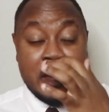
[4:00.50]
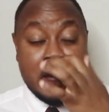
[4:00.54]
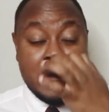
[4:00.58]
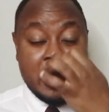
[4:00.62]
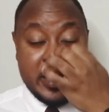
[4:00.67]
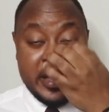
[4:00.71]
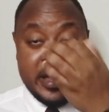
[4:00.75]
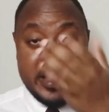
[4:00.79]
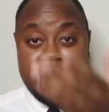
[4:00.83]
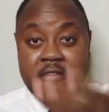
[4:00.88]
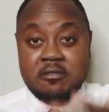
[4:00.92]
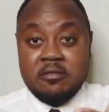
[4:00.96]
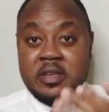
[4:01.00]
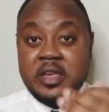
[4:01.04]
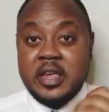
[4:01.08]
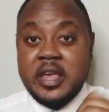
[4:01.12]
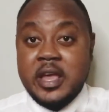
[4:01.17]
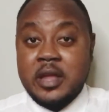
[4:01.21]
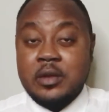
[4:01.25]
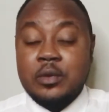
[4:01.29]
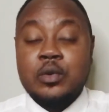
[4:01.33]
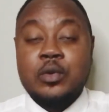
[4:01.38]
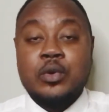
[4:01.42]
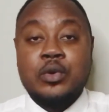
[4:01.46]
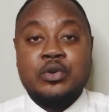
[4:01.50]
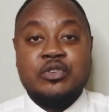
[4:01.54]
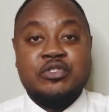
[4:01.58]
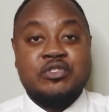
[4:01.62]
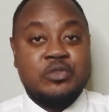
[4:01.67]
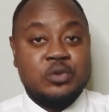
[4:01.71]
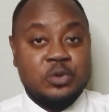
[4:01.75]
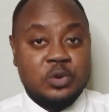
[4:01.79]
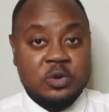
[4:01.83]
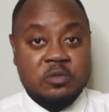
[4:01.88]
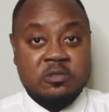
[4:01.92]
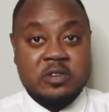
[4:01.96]
I have gained
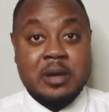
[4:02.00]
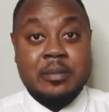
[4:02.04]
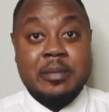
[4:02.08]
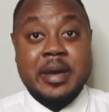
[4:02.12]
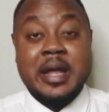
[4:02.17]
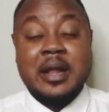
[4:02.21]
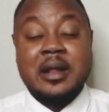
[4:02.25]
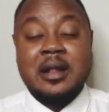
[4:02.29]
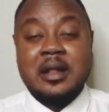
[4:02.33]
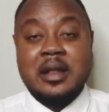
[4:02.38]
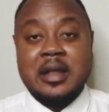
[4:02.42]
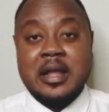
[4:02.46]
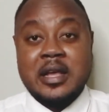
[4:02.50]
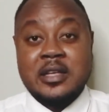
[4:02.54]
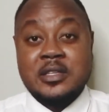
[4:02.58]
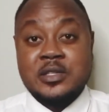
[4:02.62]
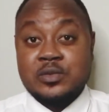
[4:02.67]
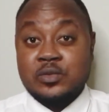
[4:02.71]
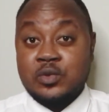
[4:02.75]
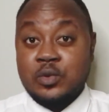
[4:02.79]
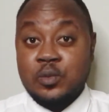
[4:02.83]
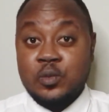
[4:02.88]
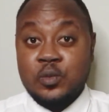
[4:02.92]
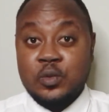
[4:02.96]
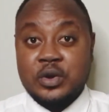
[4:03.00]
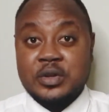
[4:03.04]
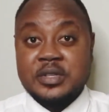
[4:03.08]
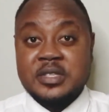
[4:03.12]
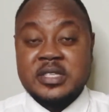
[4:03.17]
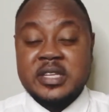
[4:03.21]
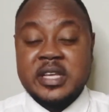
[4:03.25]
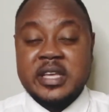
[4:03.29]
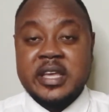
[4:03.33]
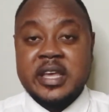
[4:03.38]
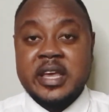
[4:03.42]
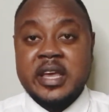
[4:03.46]
control over my classroom once
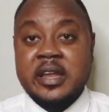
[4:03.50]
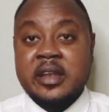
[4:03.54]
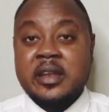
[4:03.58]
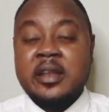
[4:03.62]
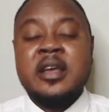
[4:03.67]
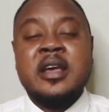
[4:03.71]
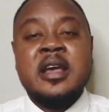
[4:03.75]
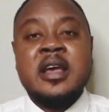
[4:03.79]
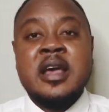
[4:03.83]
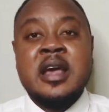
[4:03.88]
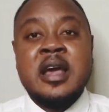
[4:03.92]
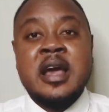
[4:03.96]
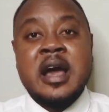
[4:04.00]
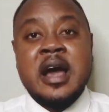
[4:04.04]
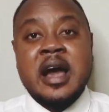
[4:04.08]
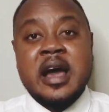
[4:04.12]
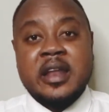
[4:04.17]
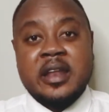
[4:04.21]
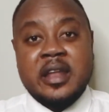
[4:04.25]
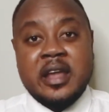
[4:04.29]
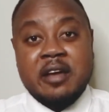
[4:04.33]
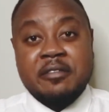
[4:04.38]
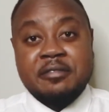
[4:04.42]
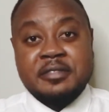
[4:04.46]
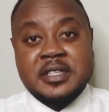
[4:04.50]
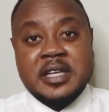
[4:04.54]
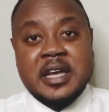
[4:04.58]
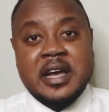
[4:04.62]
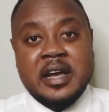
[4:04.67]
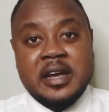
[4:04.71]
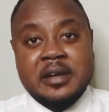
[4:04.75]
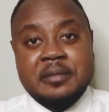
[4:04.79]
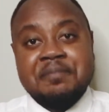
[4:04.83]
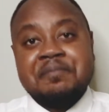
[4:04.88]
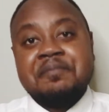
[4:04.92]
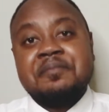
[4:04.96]
again. And
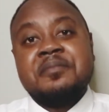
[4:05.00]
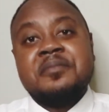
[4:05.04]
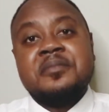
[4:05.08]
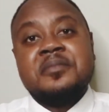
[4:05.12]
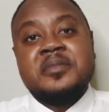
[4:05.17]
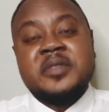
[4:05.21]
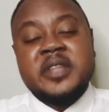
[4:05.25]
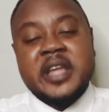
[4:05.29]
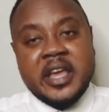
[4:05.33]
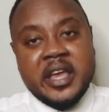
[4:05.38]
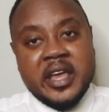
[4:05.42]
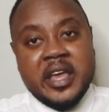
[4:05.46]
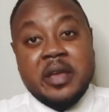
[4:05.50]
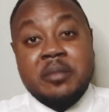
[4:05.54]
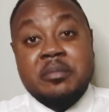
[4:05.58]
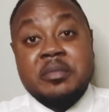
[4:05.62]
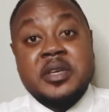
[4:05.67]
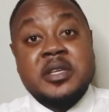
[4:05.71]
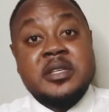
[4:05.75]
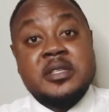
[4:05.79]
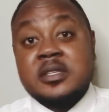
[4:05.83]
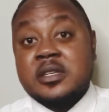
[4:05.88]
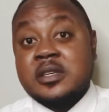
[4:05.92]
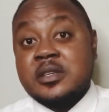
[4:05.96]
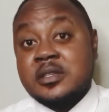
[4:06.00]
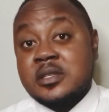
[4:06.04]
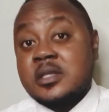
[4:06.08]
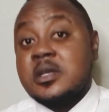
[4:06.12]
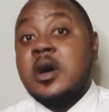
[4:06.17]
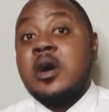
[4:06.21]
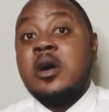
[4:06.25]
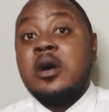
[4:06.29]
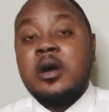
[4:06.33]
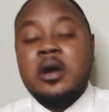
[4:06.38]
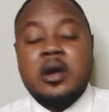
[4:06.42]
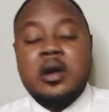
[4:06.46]
after the ABC
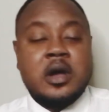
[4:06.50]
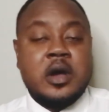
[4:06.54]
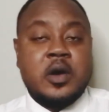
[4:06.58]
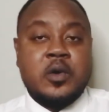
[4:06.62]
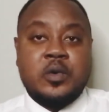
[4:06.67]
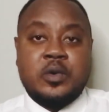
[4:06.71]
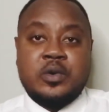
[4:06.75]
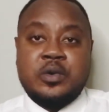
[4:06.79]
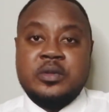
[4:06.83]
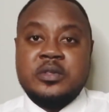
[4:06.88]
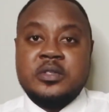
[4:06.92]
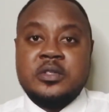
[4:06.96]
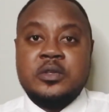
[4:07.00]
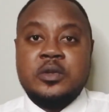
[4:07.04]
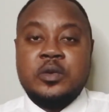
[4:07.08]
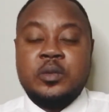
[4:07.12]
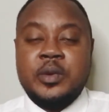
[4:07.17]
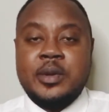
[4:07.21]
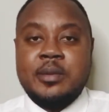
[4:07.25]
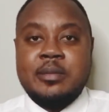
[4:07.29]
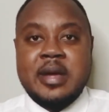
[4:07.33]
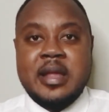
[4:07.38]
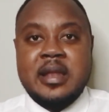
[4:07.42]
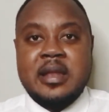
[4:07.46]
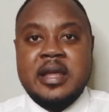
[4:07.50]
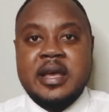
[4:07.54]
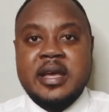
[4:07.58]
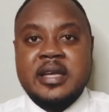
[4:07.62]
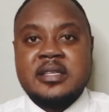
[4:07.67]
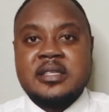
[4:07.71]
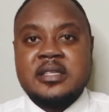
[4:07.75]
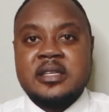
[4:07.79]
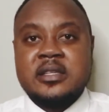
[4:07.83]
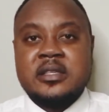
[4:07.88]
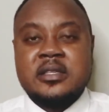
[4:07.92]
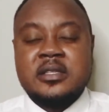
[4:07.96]
song, I will continue with my
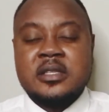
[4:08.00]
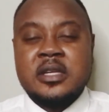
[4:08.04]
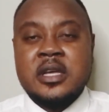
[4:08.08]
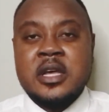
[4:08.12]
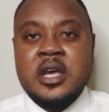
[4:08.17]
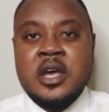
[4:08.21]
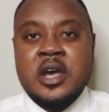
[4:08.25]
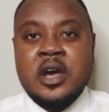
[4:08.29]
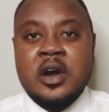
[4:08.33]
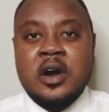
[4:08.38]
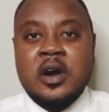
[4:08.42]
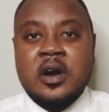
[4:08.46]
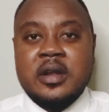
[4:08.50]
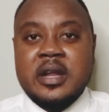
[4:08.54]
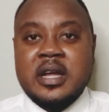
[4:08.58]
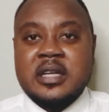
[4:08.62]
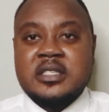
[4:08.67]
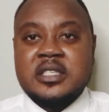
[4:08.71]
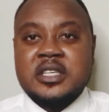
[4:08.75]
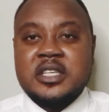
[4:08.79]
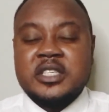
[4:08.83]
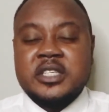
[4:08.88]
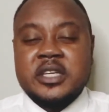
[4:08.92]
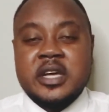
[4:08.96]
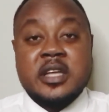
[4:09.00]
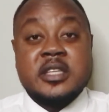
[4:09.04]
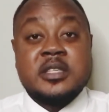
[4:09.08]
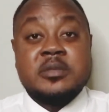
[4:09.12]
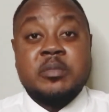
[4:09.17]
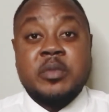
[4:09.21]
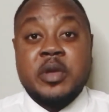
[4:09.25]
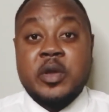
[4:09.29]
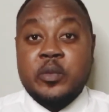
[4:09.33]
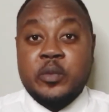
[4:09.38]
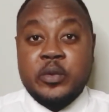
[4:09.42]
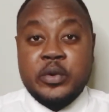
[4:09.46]
lessons. Other teachers
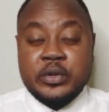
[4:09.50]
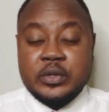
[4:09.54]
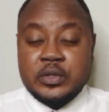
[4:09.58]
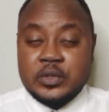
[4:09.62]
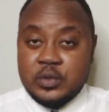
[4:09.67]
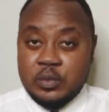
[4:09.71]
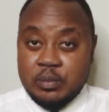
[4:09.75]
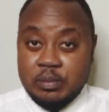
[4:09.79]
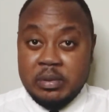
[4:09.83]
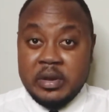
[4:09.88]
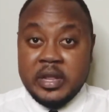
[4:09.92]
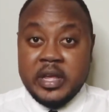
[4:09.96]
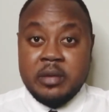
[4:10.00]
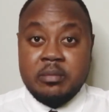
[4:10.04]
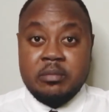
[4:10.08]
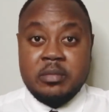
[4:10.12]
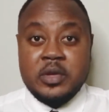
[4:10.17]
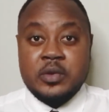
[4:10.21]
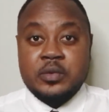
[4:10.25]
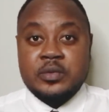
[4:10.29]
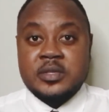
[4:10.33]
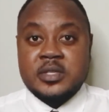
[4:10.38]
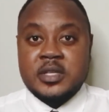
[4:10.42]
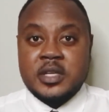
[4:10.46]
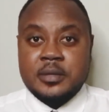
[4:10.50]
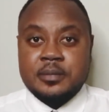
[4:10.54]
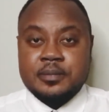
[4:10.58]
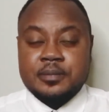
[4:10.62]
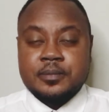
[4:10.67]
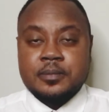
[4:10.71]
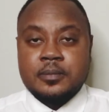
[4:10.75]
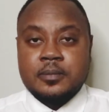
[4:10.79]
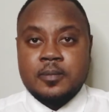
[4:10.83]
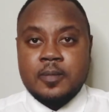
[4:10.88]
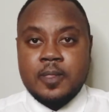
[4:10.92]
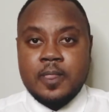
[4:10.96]
may want to play music,
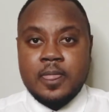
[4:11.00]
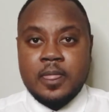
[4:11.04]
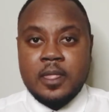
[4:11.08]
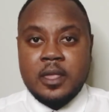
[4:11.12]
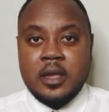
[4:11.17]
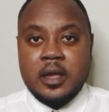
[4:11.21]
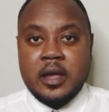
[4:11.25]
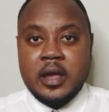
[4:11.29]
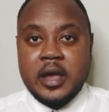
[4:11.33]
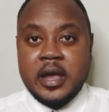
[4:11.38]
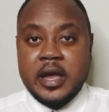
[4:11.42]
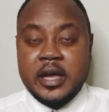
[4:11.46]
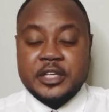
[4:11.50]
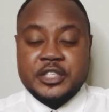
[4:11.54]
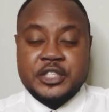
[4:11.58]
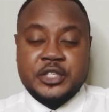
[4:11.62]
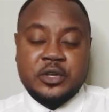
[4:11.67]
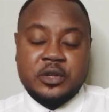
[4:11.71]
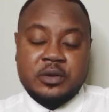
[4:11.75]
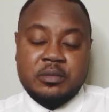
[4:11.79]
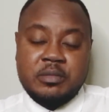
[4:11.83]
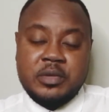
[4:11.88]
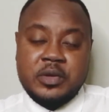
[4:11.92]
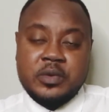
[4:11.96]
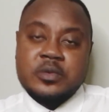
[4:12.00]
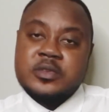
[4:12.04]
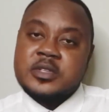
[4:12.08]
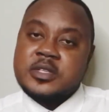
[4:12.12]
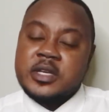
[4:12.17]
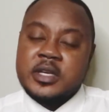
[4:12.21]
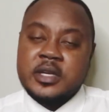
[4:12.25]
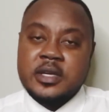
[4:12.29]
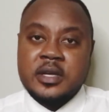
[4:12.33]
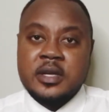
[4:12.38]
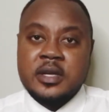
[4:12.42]
action music.